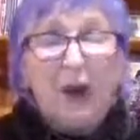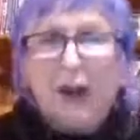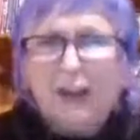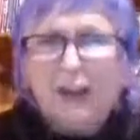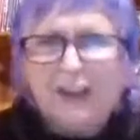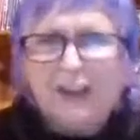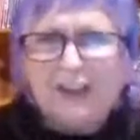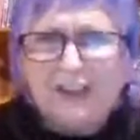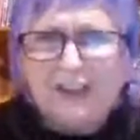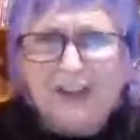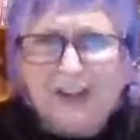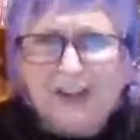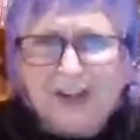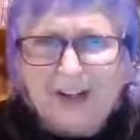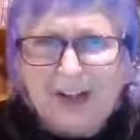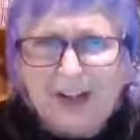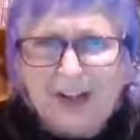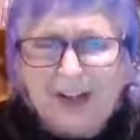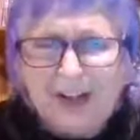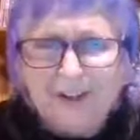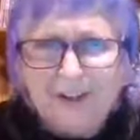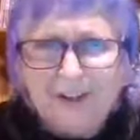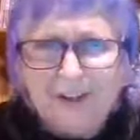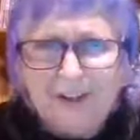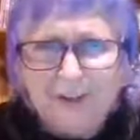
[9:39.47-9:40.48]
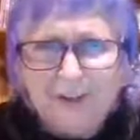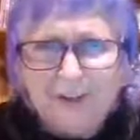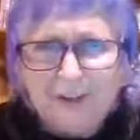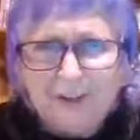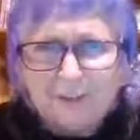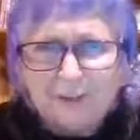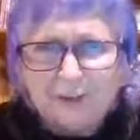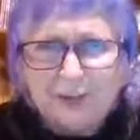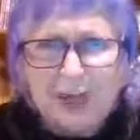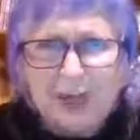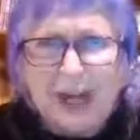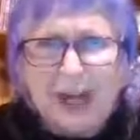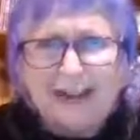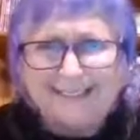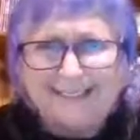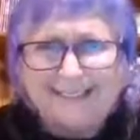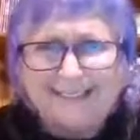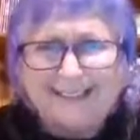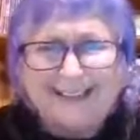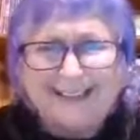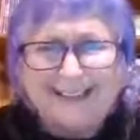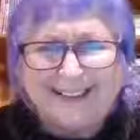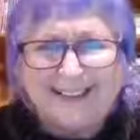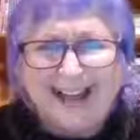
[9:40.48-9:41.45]
Are you sitting down? If you're not
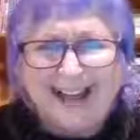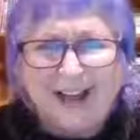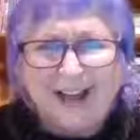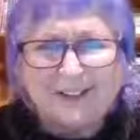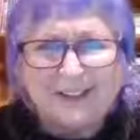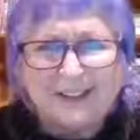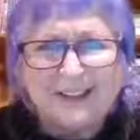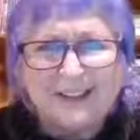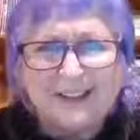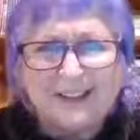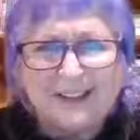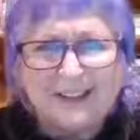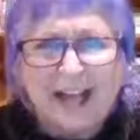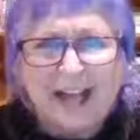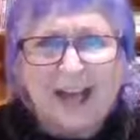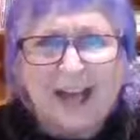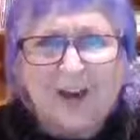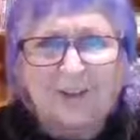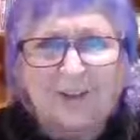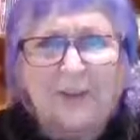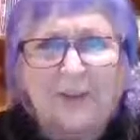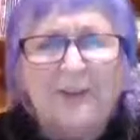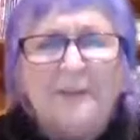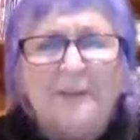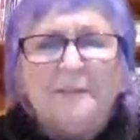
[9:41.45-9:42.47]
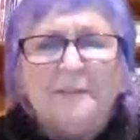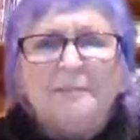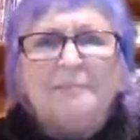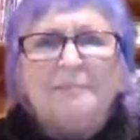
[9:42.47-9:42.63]
sitting down, sit down.